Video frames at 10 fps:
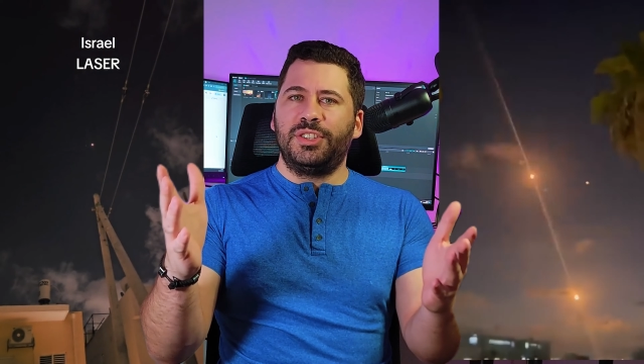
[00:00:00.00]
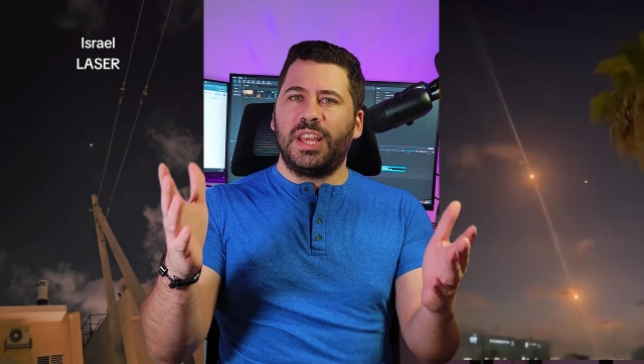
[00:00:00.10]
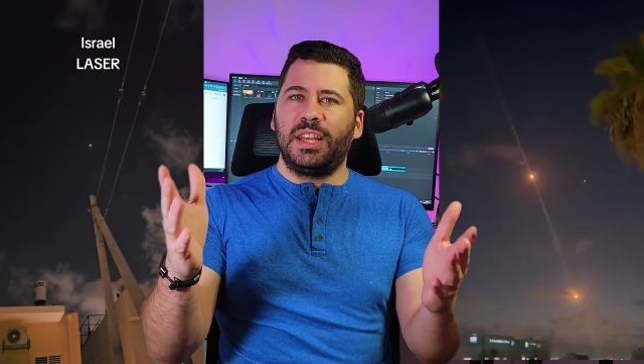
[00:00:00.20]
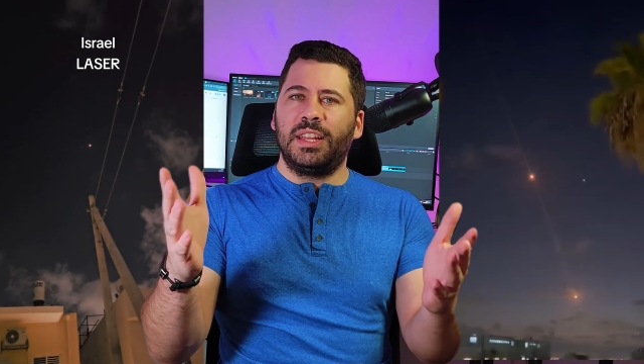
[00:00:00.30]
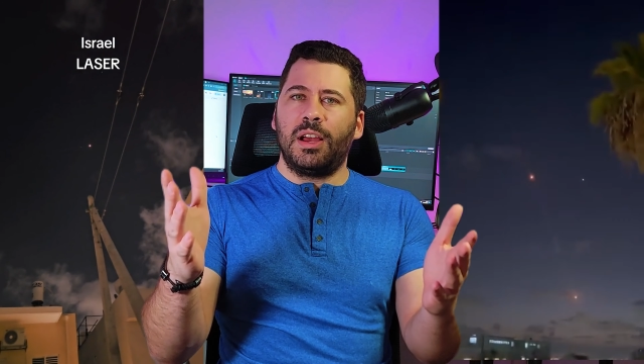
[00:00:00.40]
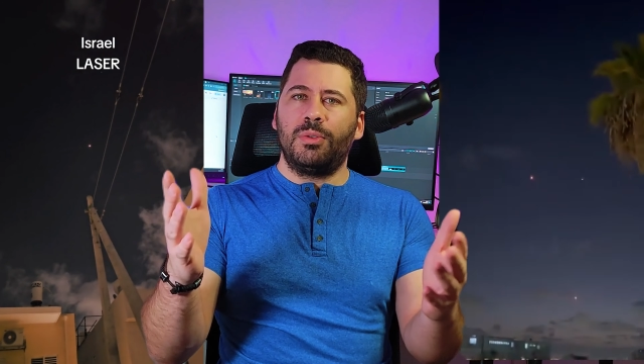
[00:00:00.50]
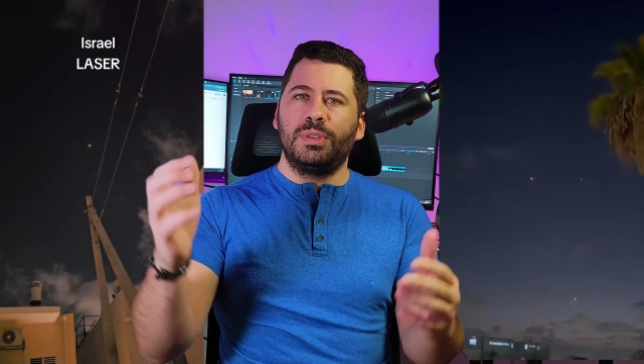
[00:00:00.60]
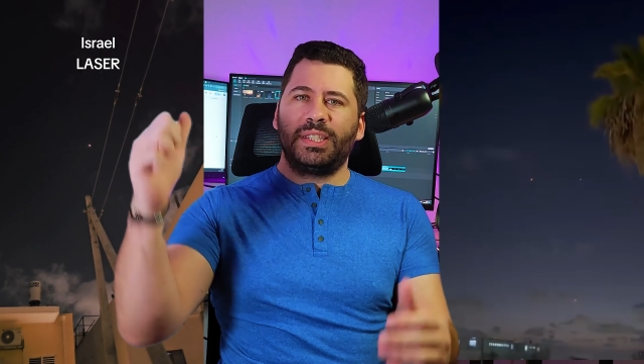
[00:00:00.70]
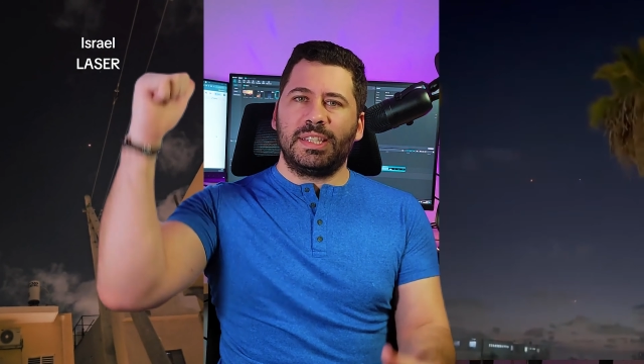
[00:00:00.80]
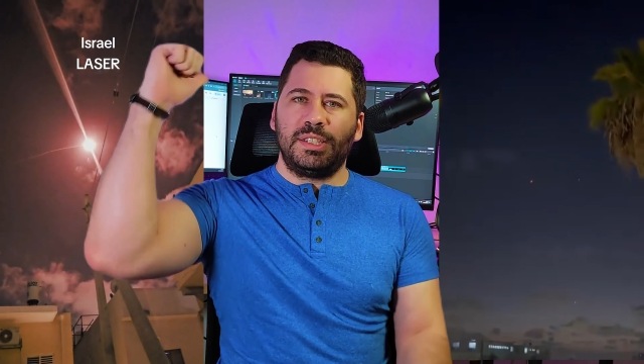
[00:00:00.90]

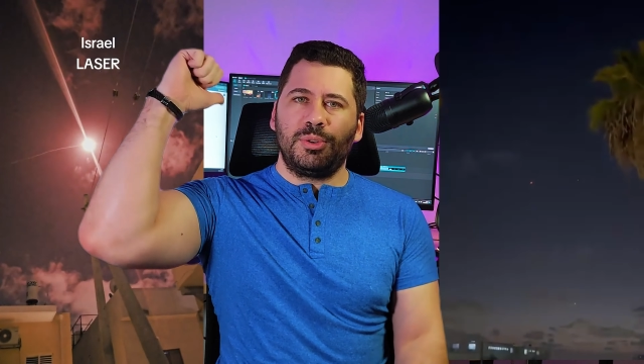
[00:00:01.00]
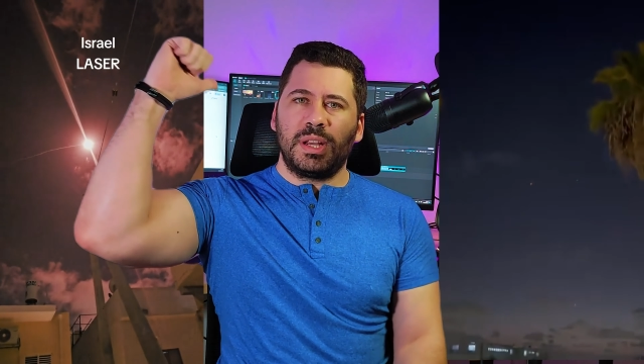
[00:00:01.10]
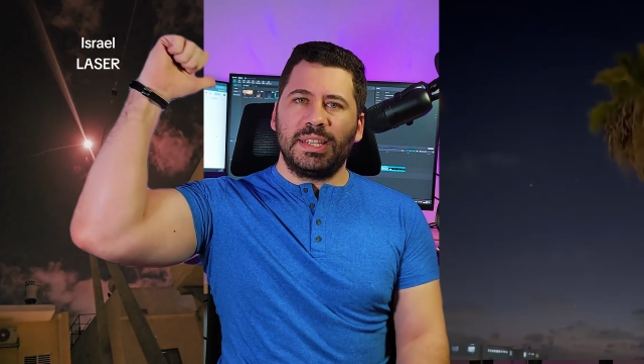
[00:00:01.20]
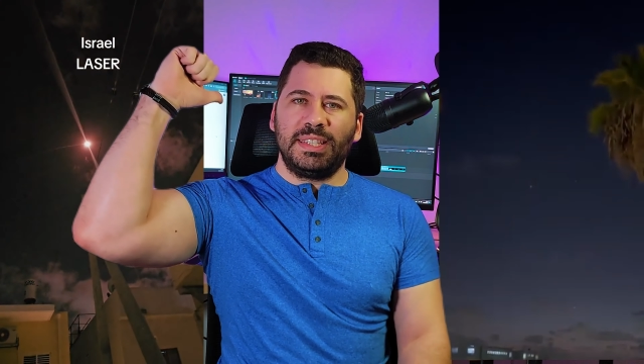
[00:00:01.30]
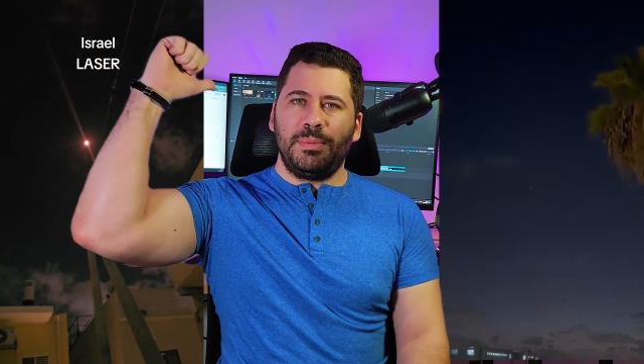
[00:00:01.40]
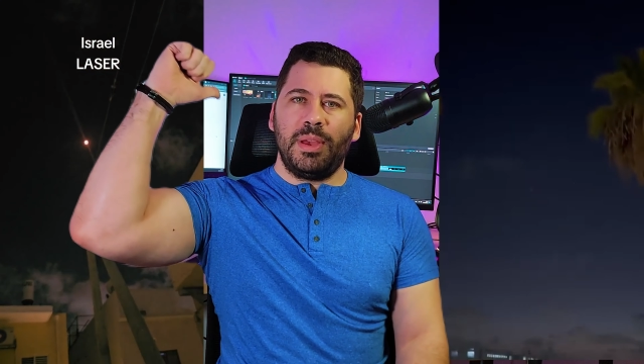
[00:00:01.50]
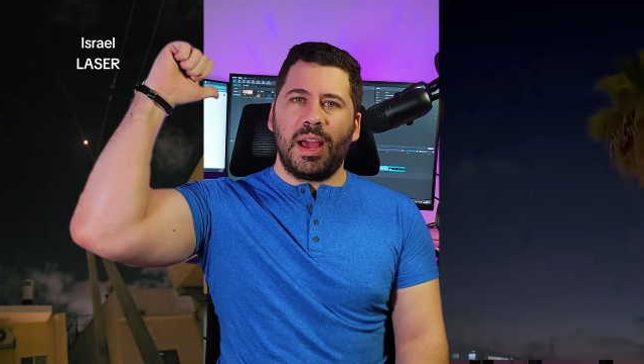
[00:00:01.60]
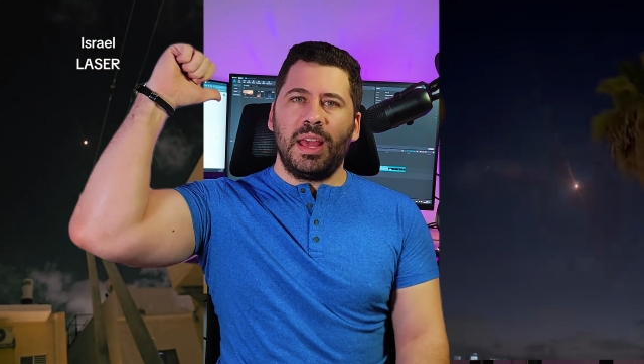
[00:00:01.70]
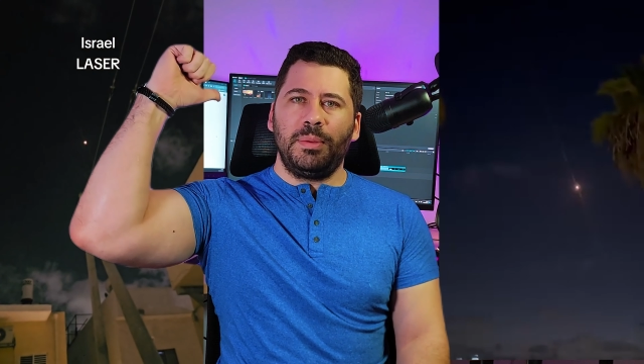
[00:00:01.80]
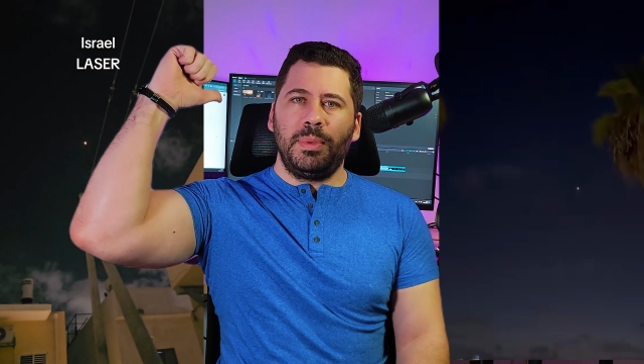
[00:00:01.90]
takedowns as you can see
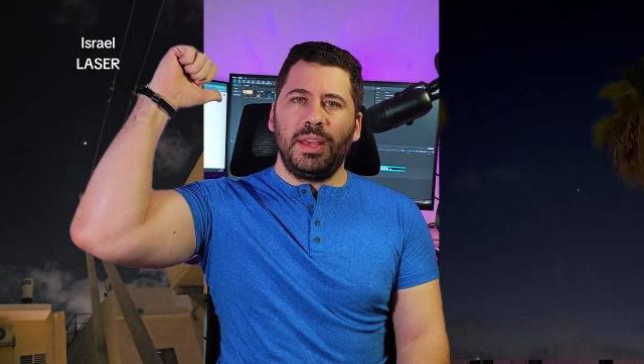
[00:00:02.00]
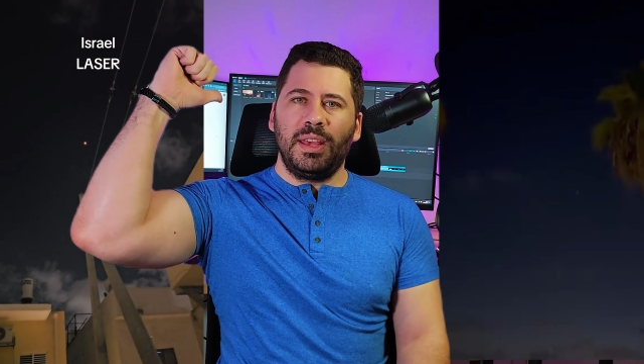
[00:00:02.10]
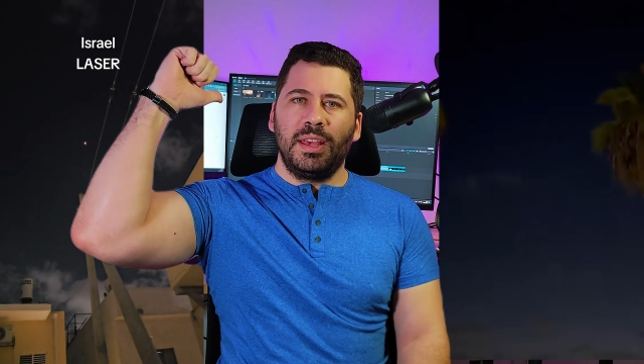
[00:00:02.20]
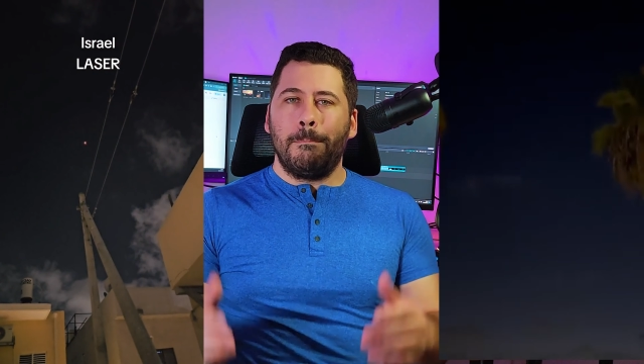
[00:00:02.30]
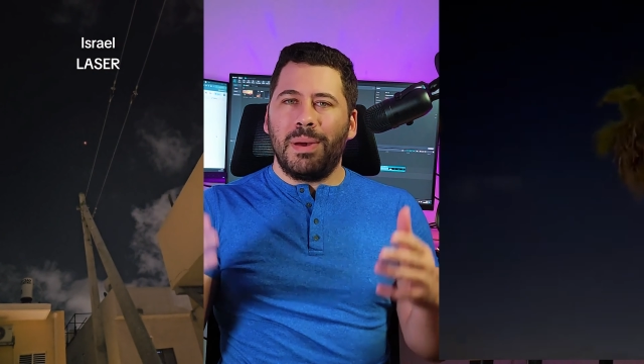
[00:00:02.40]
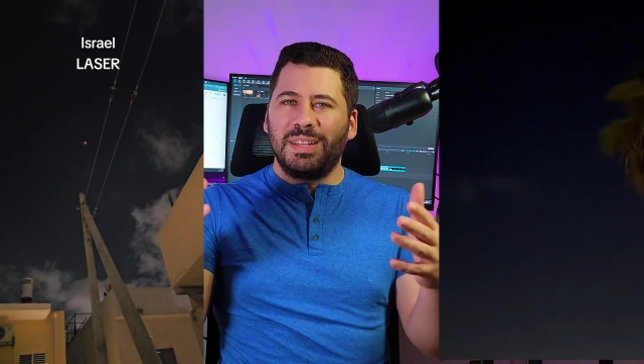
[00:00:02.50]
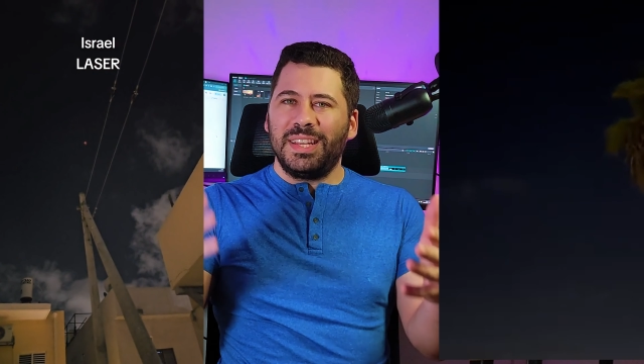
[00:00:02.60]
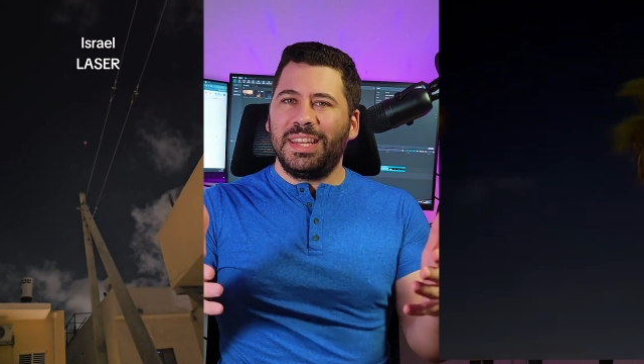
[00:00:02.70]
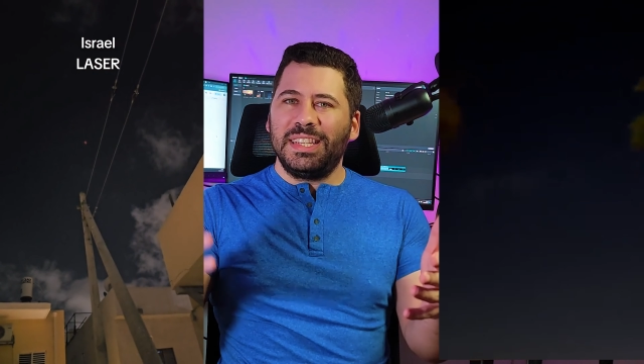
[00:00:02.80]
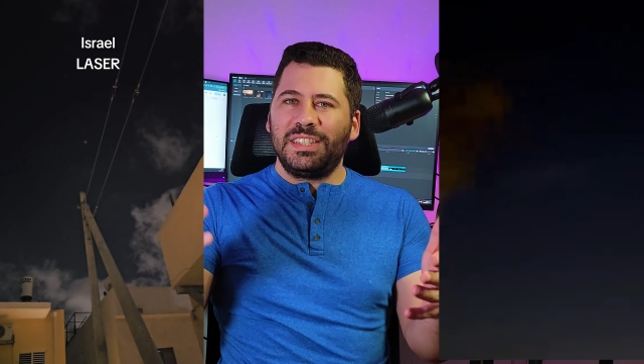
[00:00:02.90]
behind me, but
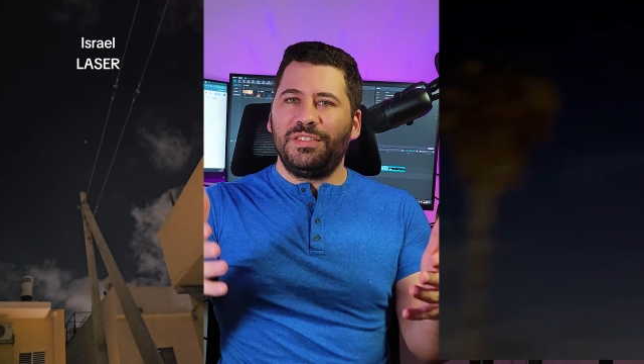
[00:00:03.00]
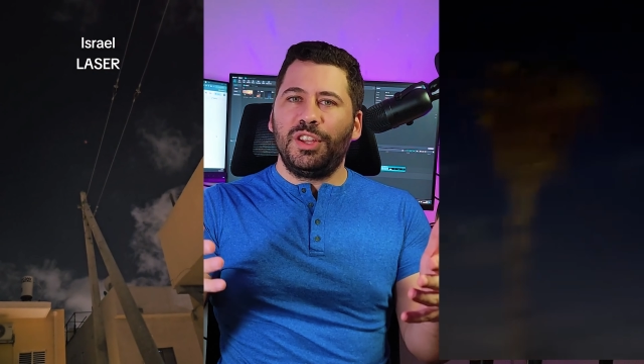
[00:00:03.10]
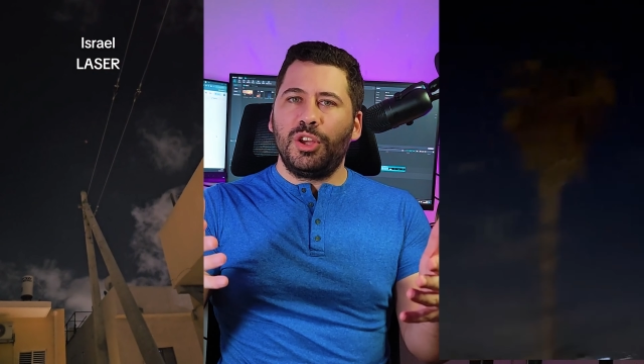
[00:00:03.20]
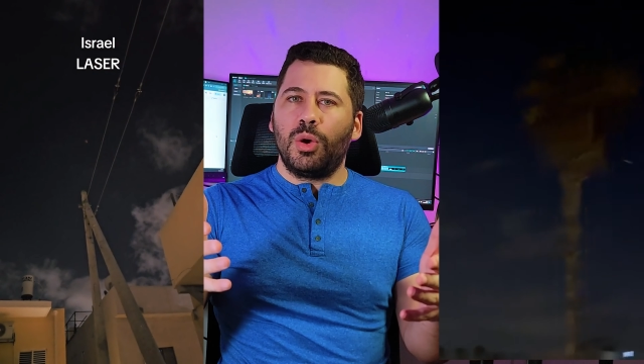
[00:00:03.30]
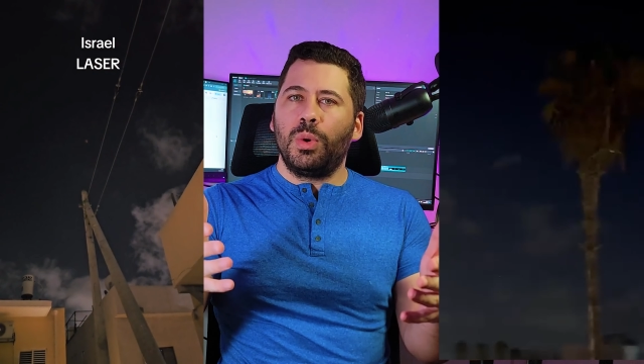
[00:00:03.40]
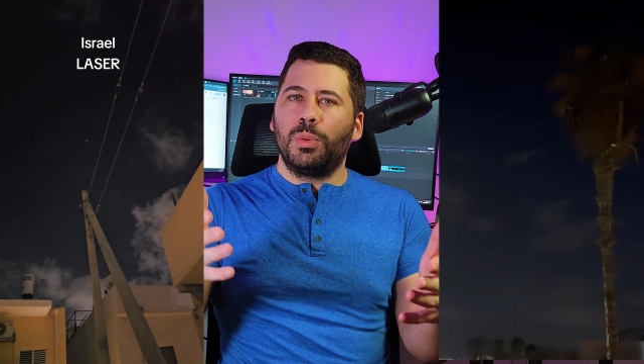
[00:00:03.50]
in this video we